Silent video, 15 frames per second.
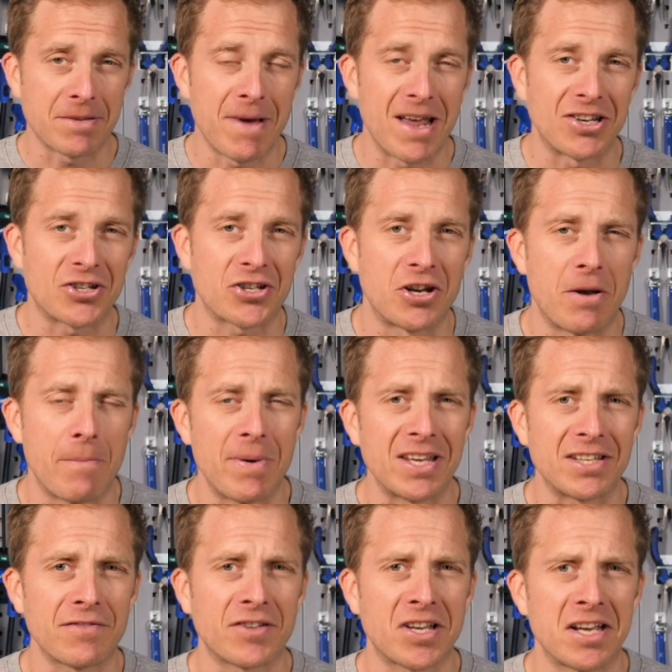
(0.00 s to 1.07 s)
to mention
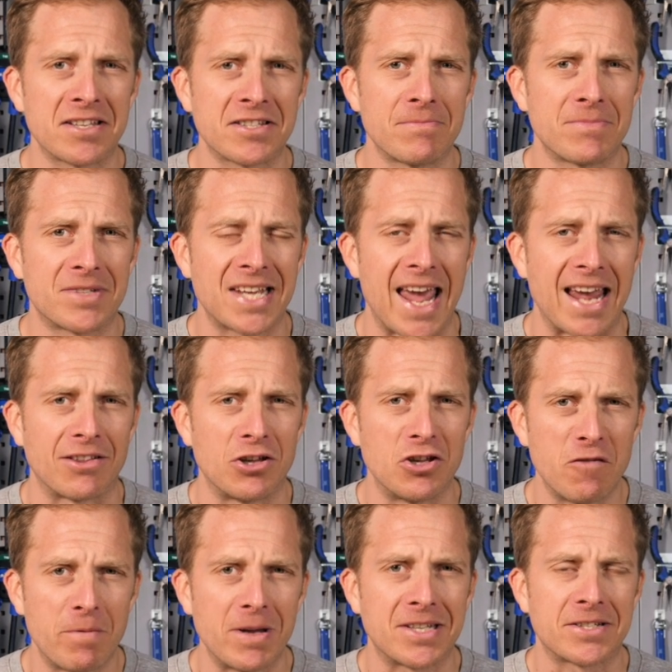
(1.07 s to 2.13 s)
bits of custom tech that
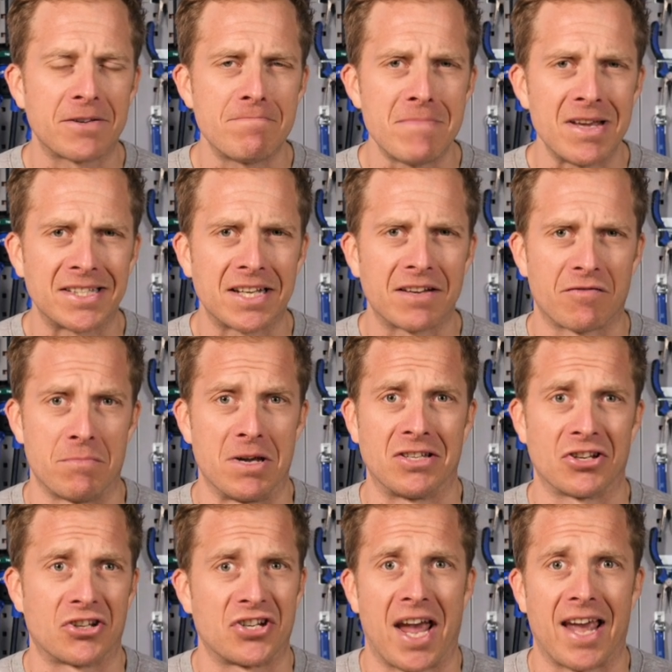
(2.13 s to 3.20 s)
you've been submitting for me
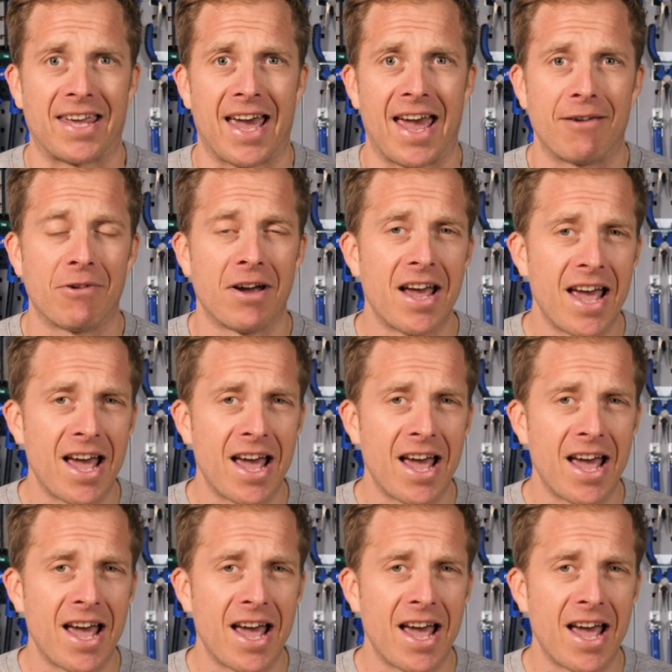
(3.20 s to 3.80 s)
to check out,